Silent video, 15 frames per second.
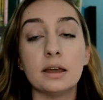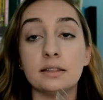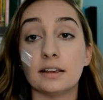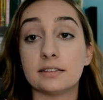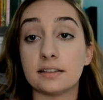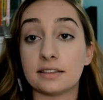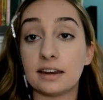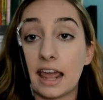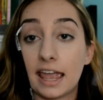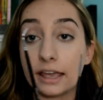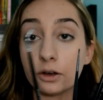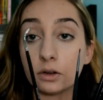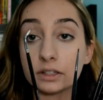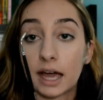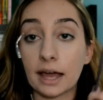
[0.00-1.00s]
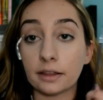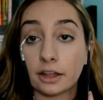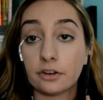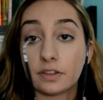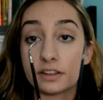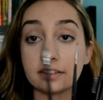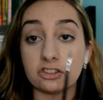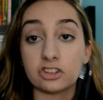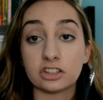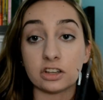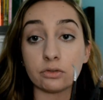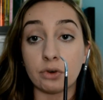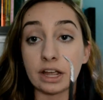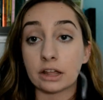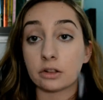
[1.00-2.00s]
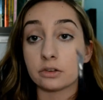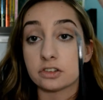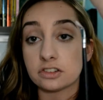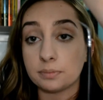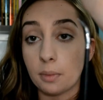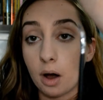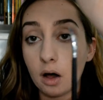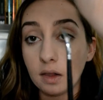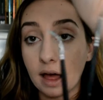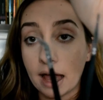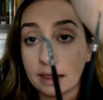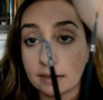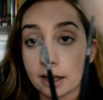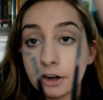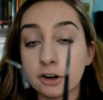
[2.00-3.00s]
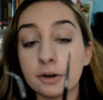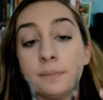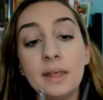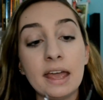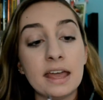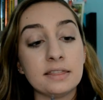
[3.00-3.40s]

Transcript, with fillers: This is an angled eyeliner. This is just a regular small eyeliner.